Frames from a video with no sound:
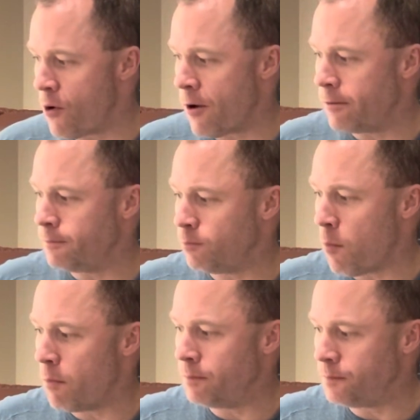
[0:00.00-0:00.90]
And the
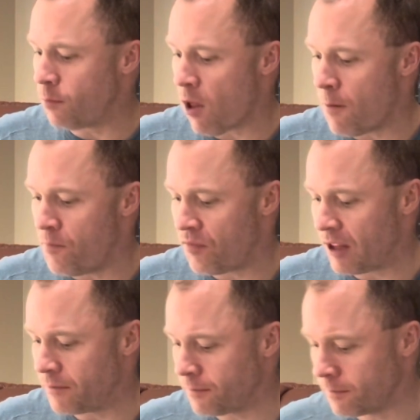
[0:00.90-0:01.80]
fat pigs will
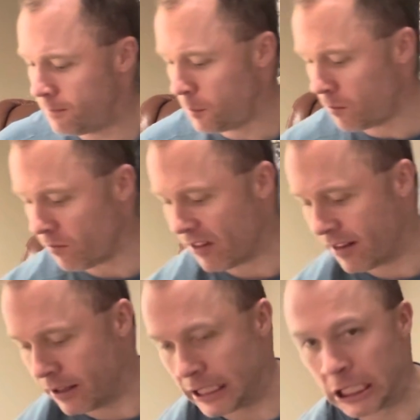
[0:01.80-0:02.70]
always lose weight.
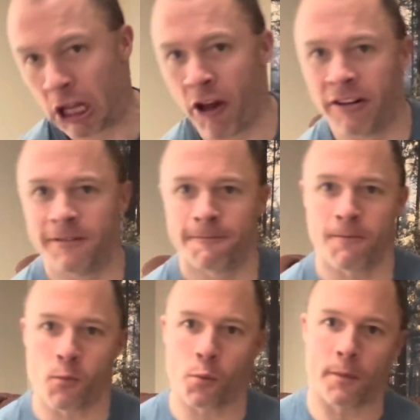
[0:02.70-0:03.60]
It's
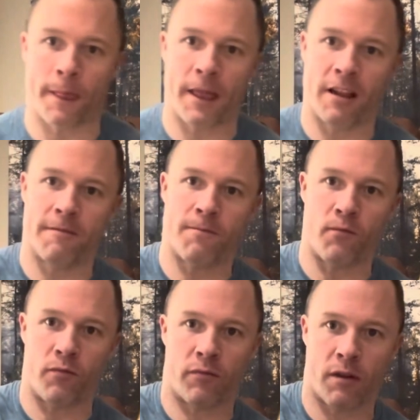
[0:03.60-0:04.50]
simple. Eat
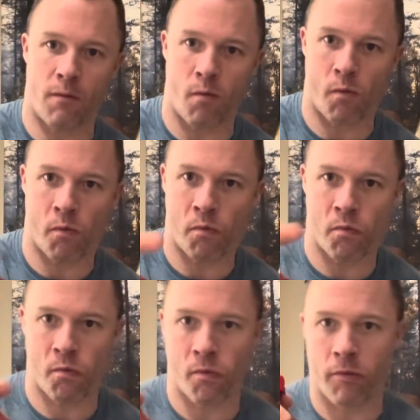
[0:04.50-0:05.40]
1 meal a
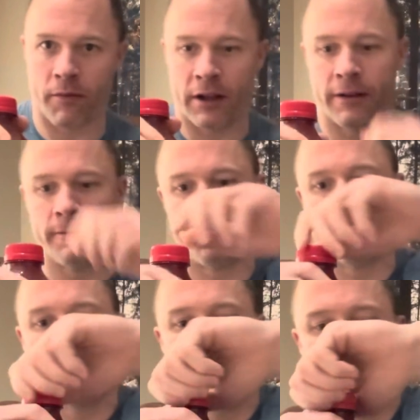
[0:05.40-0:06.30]
day.
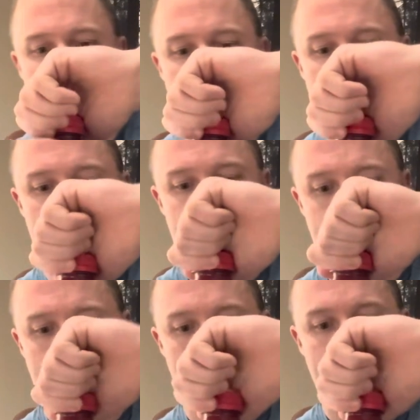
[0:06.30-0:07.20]
Throw the
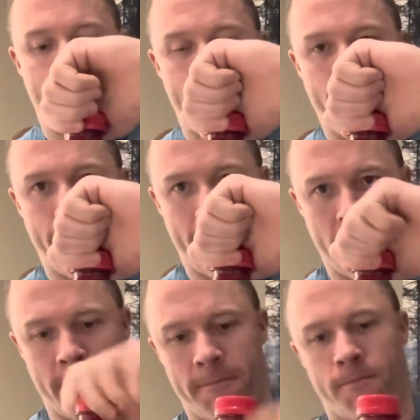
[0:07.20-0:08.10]
scale
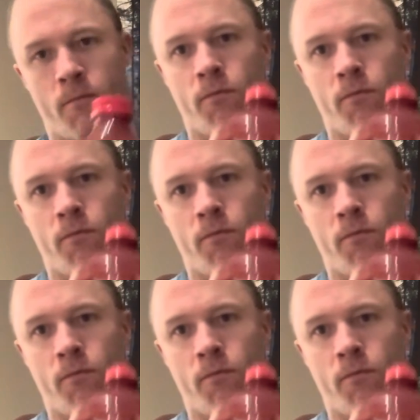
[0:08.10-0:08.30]
away.